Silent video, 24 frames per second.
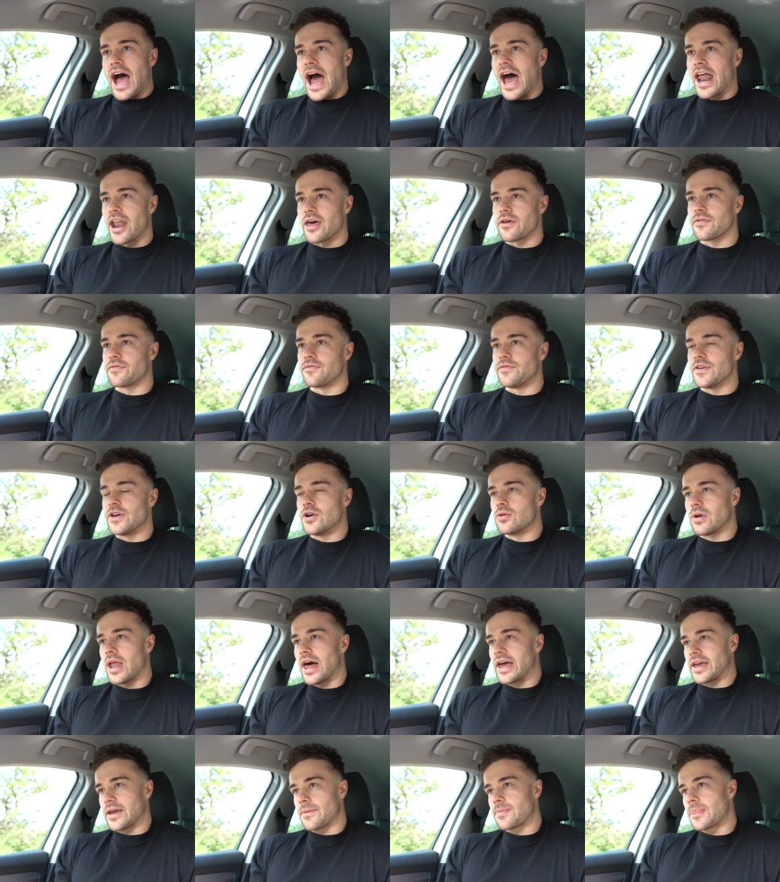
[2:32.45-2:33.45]
And I feel
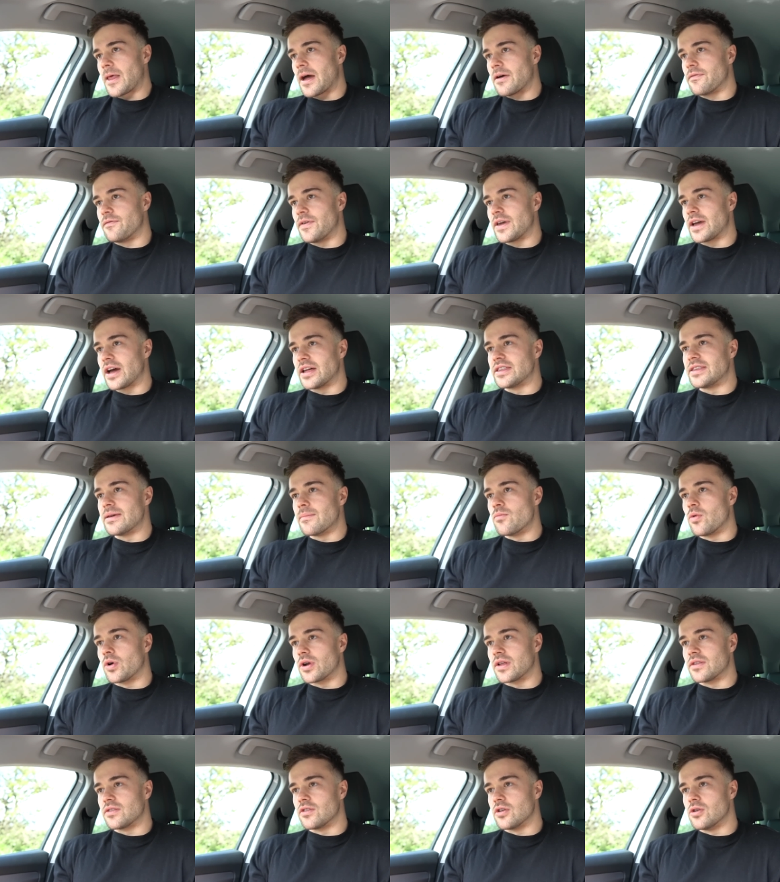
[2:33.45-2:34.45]
like, I think I didn't
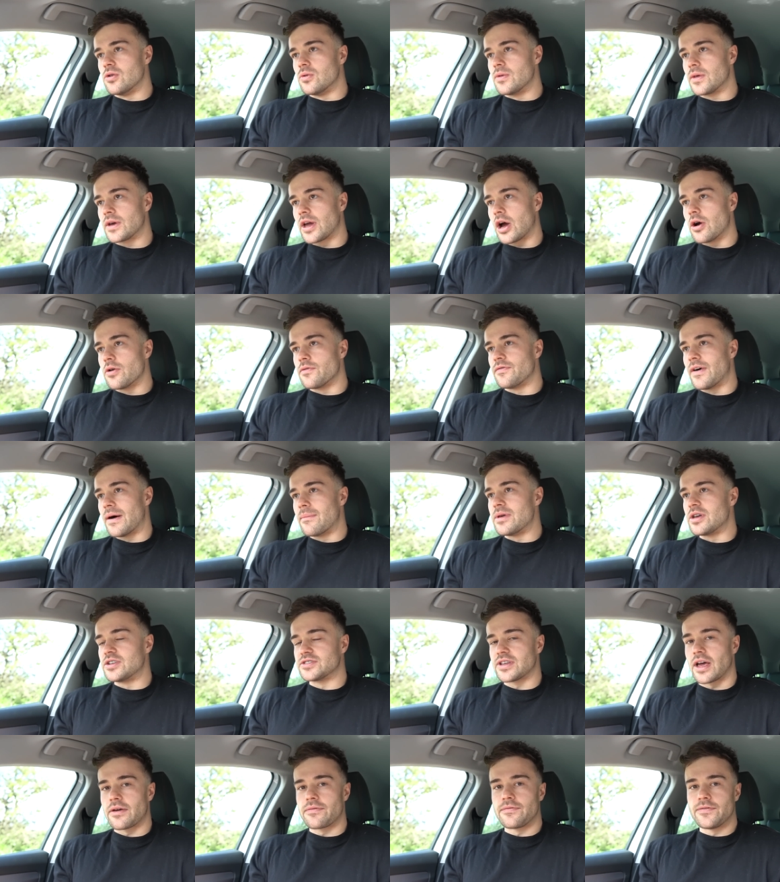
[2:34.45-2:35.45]
want to do the GoFundMe
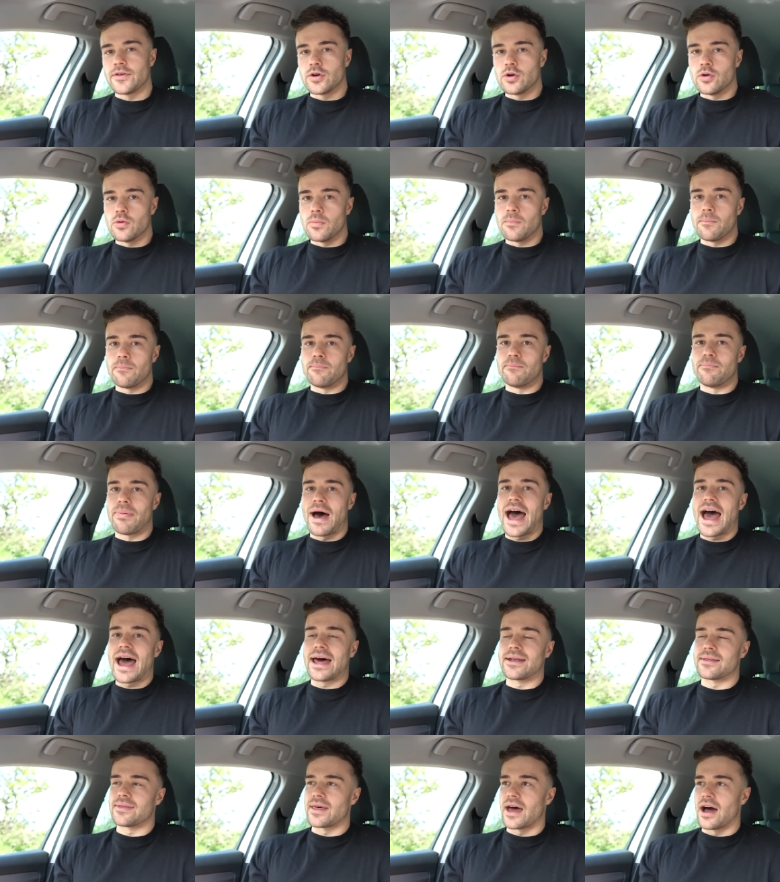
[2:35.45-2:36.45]
because I feel
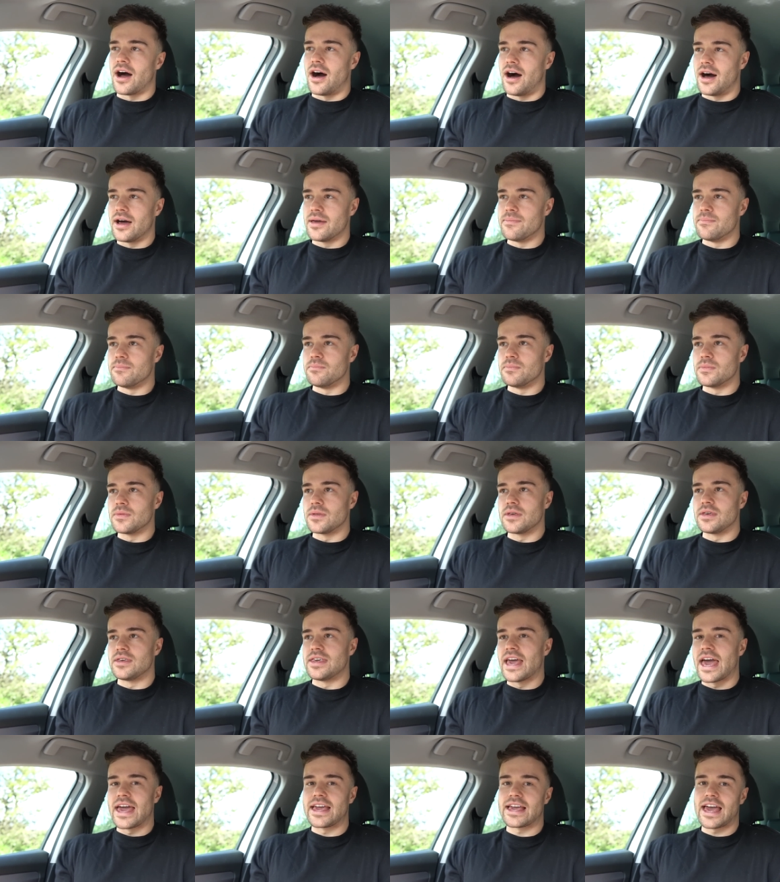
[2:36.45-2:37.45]
bad that I'm
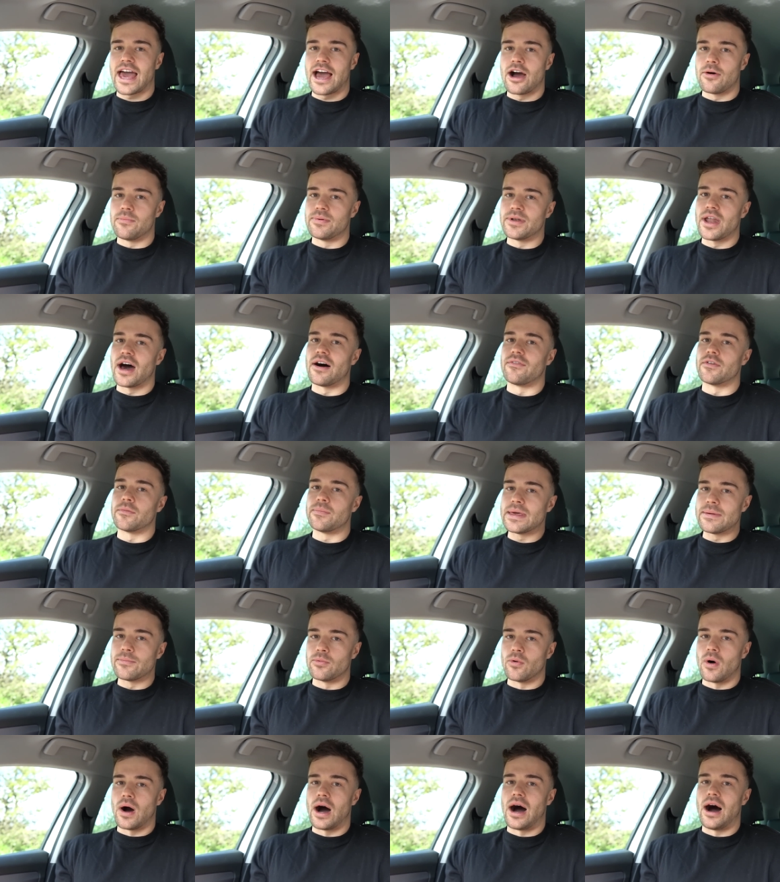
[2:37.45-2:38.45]
getting help and other
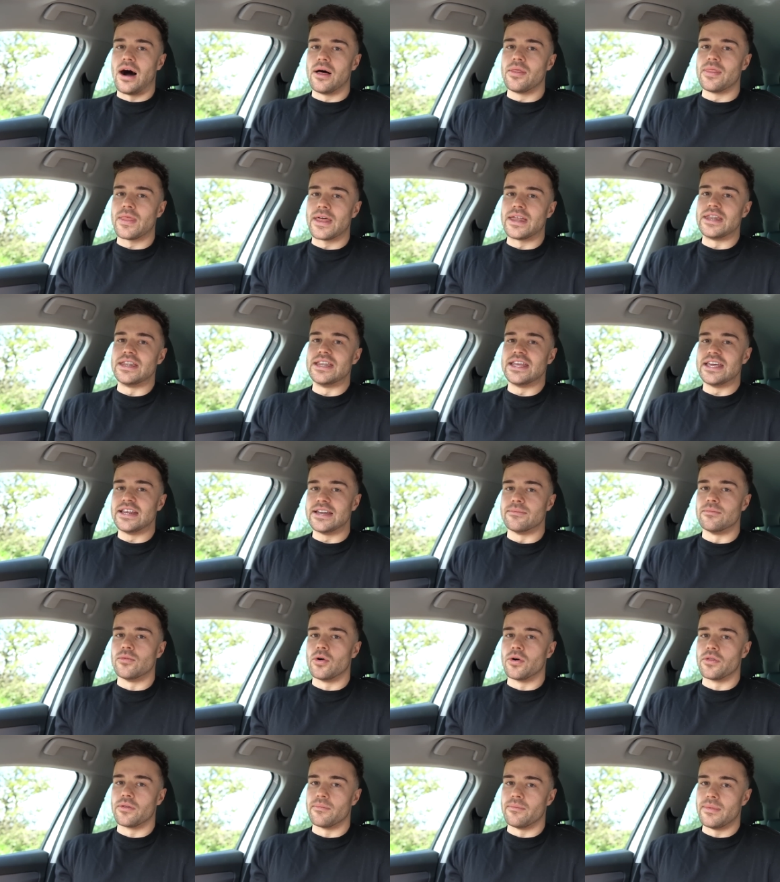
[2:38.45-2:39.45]
people aren't that need it
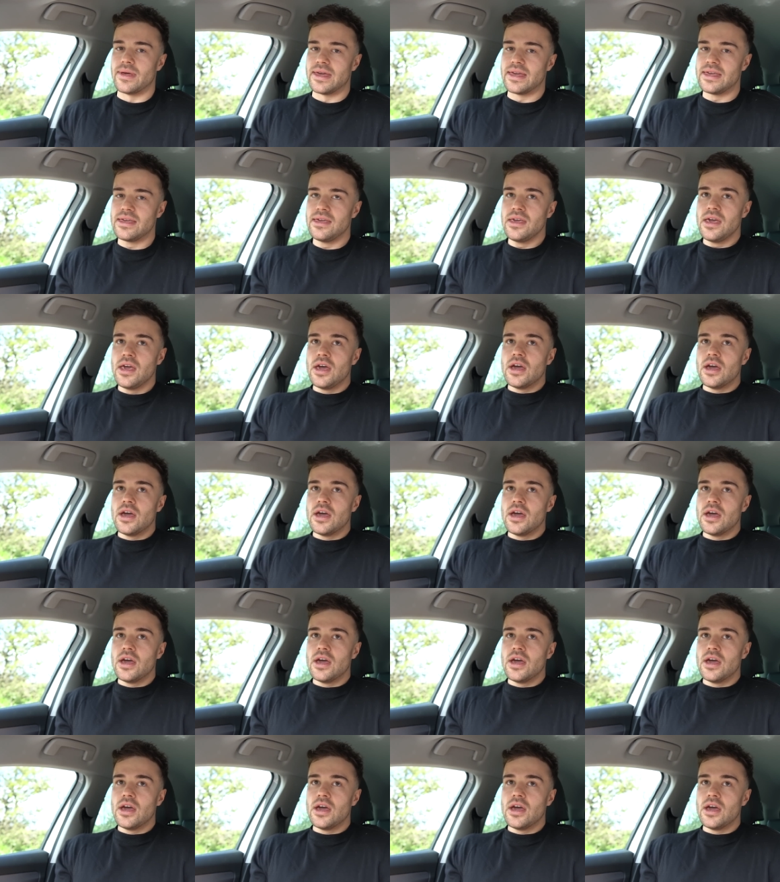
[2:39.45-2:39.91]
more than me.